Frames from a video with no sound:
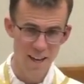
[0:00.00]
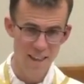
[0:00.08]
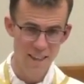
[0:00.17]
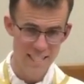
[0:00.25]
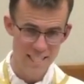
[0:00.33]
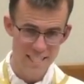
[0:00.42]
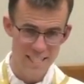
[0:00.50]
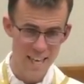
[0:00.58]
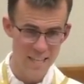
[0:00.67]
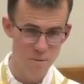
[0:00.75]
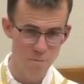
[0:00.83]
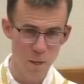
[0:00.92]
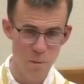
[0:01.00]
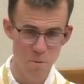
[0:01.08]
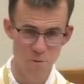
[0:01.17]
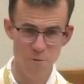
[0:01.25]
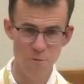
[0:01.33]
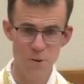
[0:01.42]
that sets
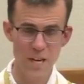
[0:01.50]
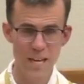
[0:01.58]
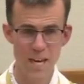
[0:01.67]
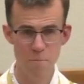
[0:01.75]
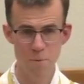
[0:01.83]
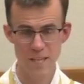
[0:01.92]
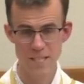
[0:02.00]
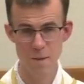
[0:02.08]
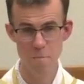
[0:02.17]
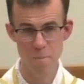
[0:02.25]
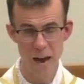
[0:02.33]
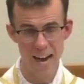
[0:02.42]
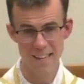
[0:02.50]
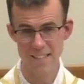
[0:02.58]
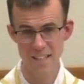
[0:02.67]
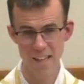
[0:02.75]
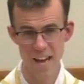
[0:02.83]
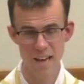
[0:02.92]
people free and brings them back
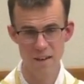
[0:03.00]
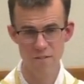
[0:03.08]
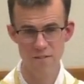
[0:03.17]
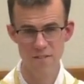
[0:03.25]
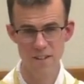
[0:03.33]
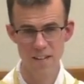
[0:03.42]
to life.